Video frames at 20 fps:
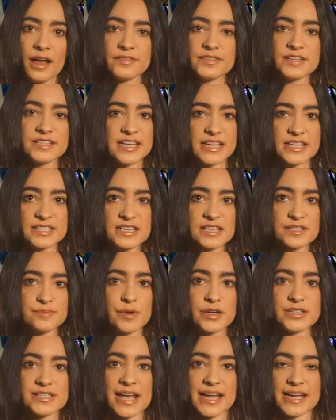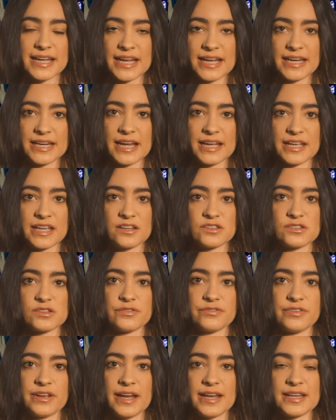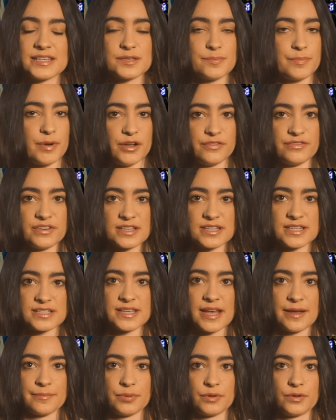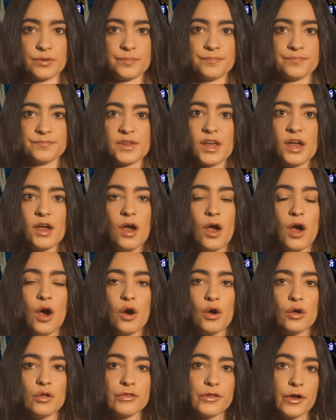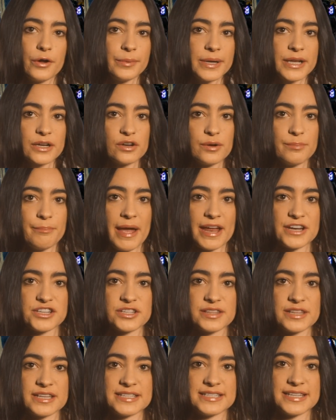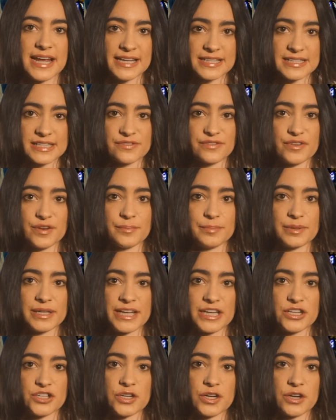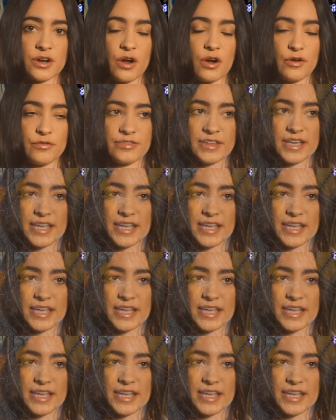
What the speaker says: The Deesis mosaic in Hagia Sophia is a perfect example. Although we could imagine the dates of completion of the